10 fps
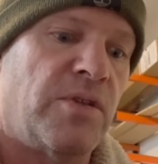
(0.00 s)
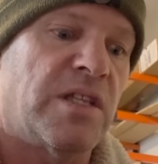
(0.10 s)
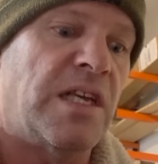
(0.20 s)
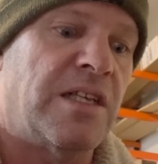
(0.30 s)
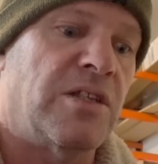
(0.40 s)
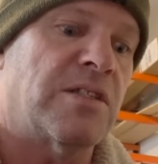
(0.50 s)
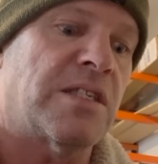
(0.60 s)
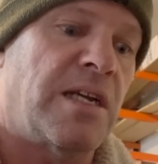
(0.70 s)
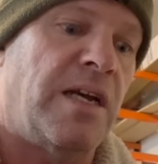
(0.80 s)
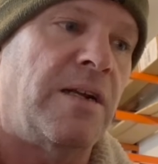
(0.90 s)
The thing looks
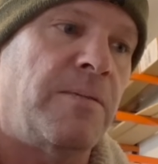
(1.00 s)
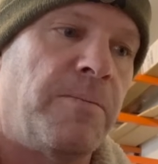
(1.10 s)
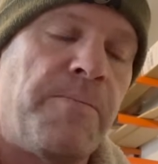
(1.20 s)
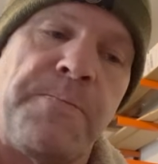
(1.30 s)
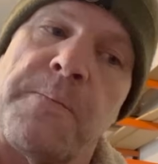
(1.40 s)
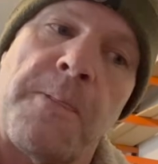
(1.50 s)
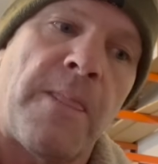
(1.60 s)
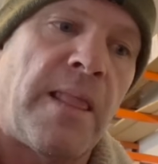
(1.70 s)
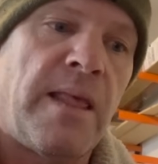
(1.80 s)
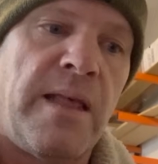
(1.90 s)
kind
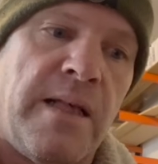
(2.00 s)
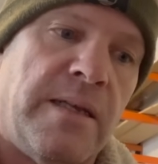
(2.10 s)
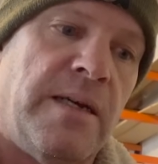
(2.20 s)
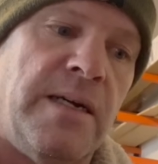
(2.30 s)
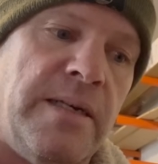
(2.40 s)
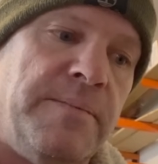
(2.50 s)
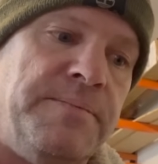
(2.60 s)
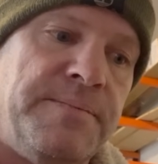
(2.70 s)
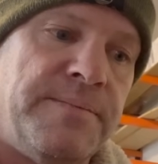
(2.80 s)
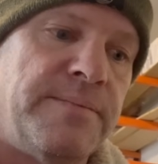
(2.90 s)
of,
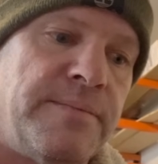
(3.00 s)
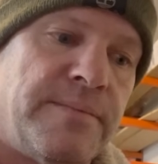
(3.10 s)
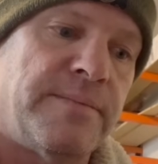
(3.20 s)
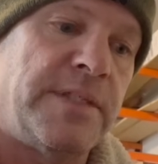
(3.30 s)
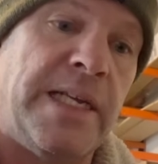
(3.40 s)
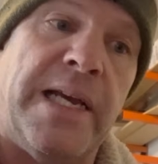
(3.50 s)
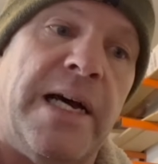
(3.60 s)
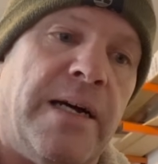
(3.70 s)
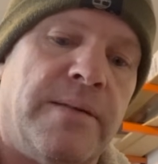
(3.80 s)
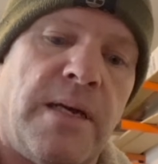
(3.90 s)
um,
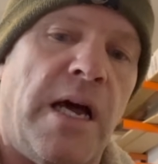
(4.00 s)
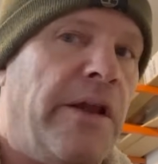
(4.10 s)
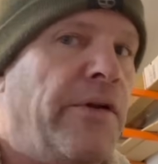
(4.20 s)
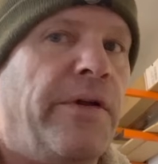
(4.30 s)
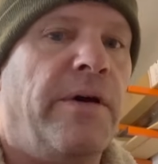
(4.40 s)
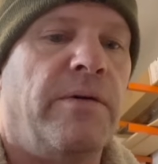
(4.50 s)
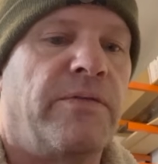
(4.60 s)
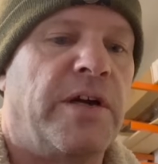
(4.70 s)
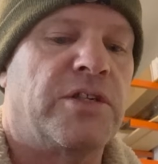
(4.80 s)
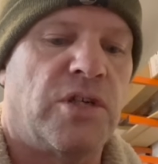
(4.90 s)
yeah, I don't know
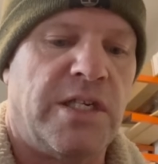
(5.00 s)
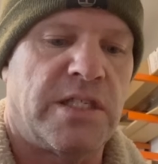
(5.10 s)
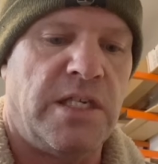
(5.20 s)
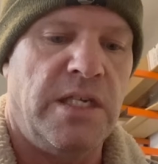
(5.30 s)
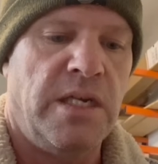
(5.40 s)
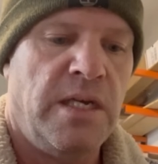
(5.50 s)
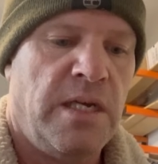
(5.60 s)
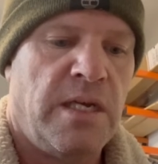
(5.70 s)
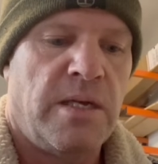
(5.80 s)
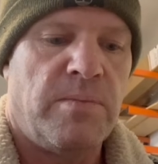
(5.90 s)
if I trust it
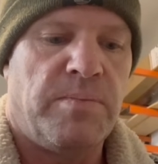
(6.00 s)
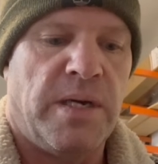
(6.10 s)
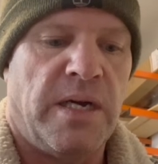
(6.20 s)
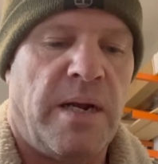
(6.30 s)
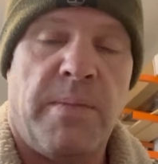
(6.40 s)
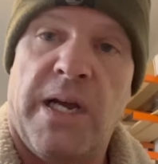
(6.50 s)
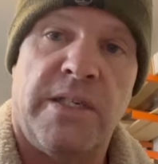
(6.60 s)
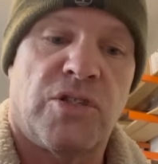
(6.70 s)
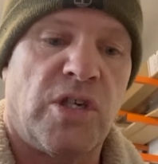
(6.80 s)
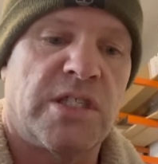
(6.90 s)
but I
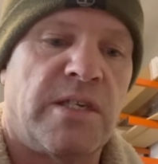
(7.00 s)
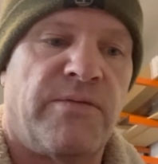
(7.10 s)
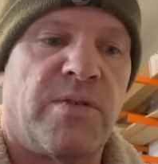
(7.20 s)
might trust it for